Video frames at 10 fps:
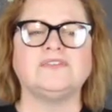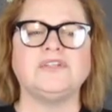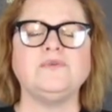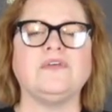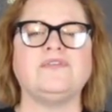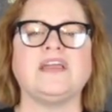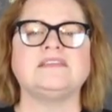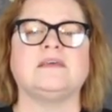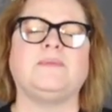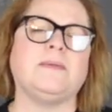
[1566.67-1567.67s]
do the
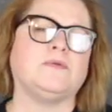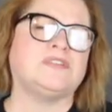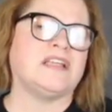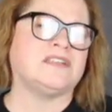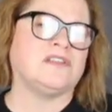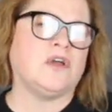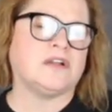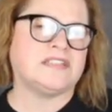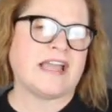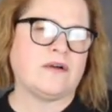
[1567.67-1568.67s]
things that people tend to
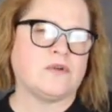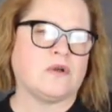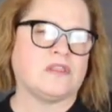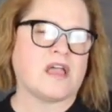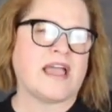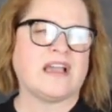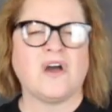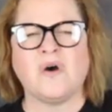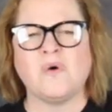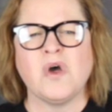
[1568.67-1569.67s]
look down on like,
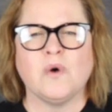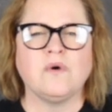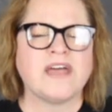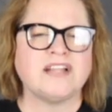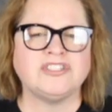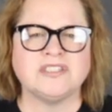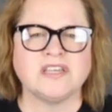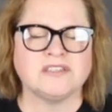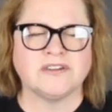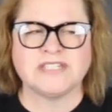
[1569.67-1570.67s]
oh, well, that's just
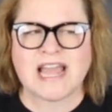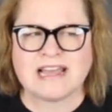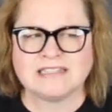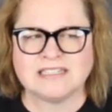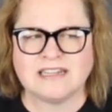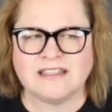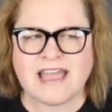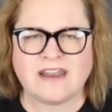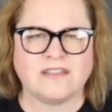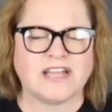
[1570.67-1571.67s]
because they're talented at
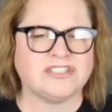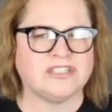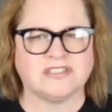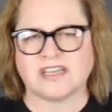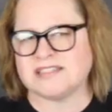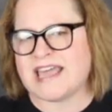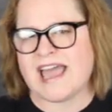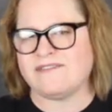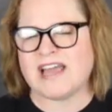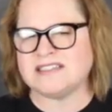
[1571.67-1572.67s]
that or that's just because they
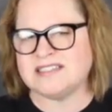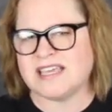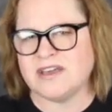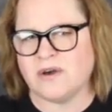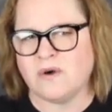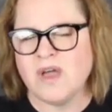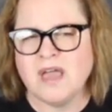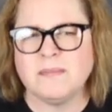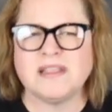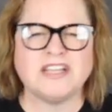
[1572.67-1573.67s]
have that skill,
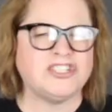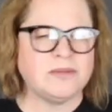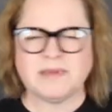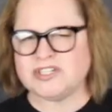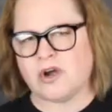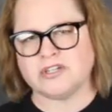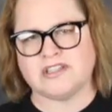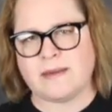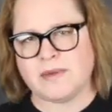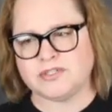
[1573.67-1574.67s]
but they shouldn't be
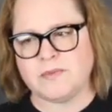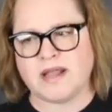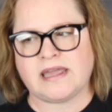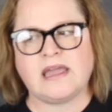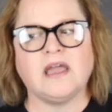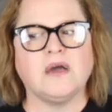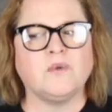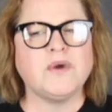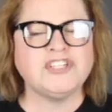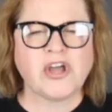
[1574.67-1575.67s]
charging that much money.
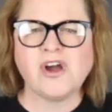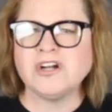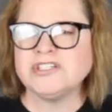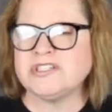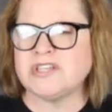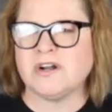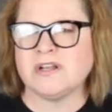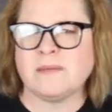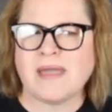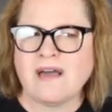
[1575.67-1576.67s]
We charge a
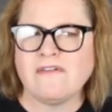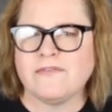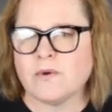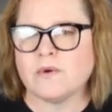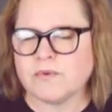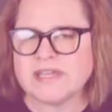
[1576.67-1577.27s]
certain amount for a